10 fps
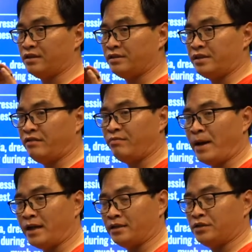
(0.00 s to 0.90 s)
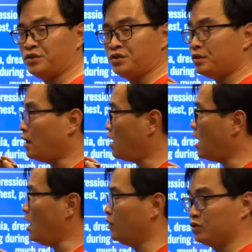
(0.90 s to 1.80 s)
self-manned
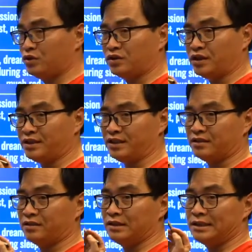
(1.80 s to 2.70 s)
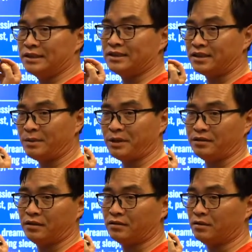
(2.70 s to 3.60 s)
house. It is KB
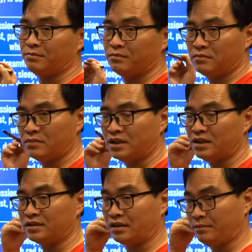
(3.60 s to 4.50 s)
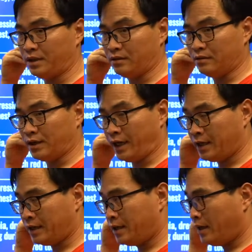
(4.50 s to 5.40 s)
system. It is KB. Okay,
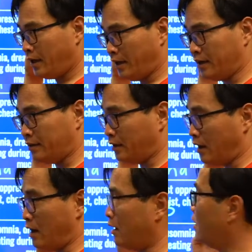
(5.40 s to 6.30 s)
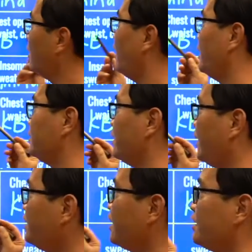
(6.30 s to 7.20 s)
and the
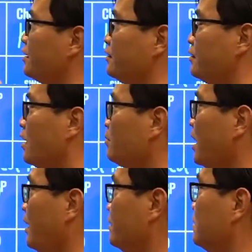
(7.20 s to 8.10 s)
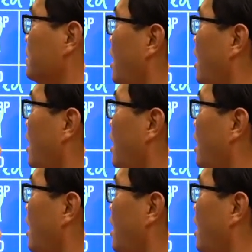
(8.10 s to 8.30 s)
HS system is the